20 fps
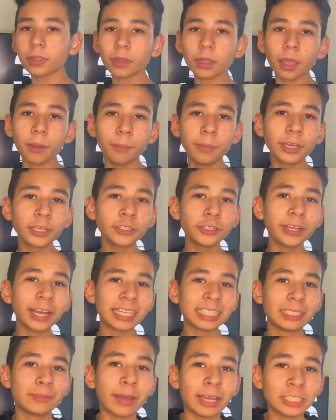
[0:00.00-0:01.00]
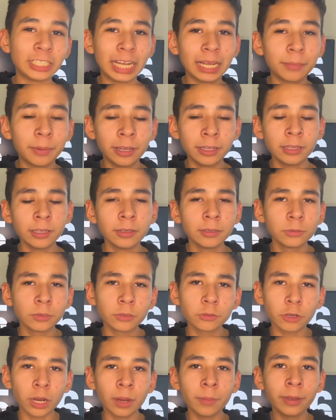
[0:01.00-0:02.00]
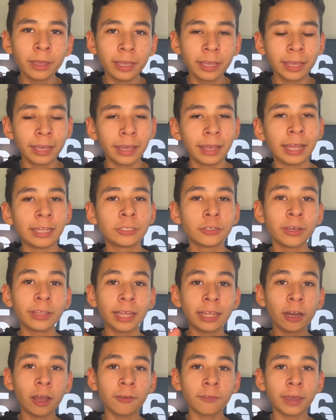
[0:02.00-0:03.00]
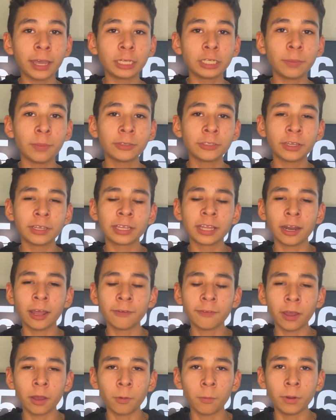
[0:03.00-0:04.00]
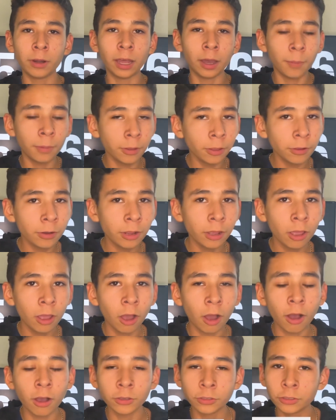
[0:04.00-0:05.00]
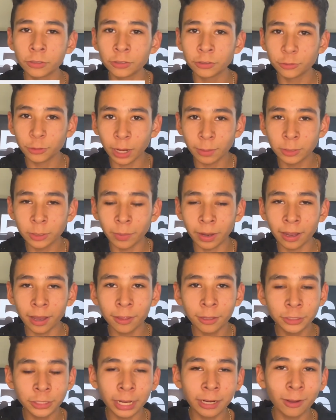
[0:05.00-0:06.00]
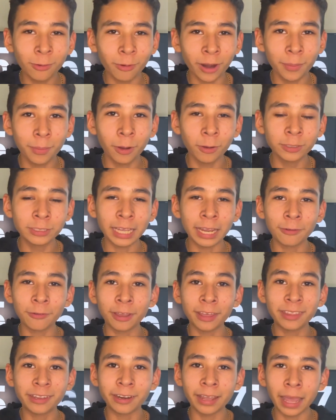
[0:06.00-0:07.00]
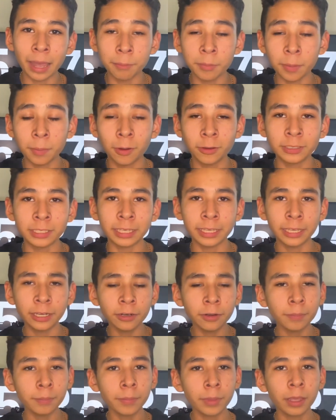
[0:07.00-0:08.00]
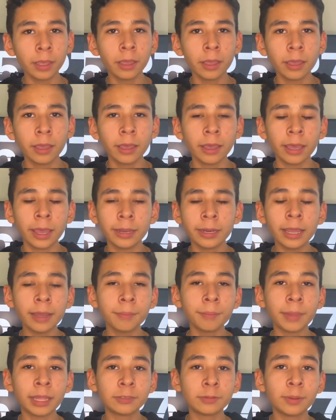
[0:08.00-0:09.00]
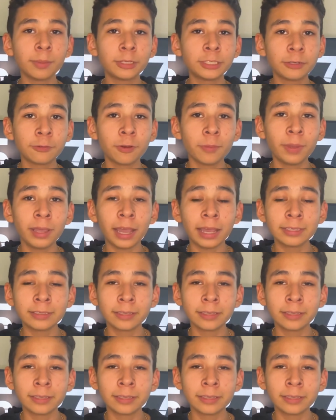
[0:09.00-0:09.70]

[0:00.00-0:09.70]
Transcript: Make sure you guys smash the like button, subscribe, and turn on that notification bell so you get notified when I upload. Also subscribe to my other channel where I post every other day. I'm not posting here. And yeah, that's pretty much it for me, guys.